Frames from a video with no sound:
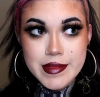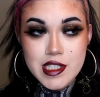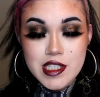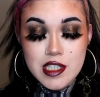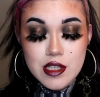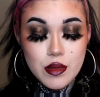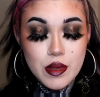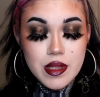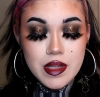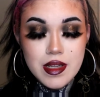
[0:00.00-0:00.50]

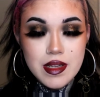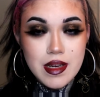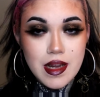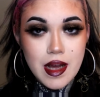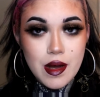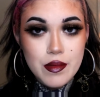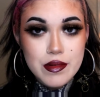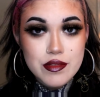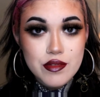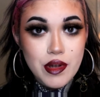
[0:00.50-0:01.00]
deal with it
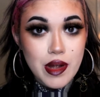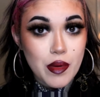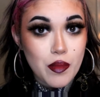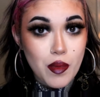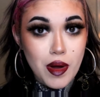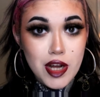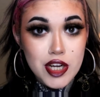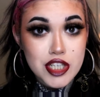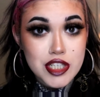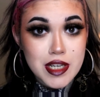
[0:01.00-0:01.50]
now until I
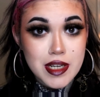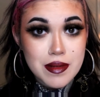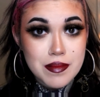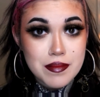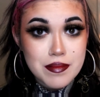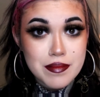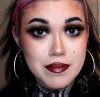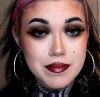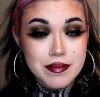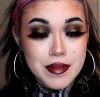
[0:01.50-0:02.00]
wash it,
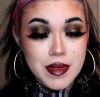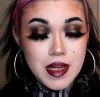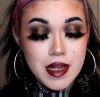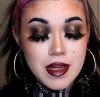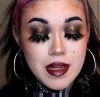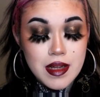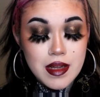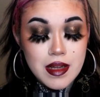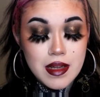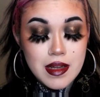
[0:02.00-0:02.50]

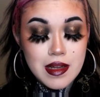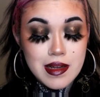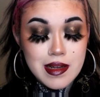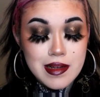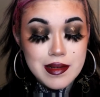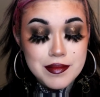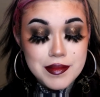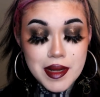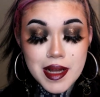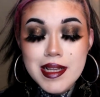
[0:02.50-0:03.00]

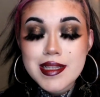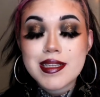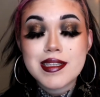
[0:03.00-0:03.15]
because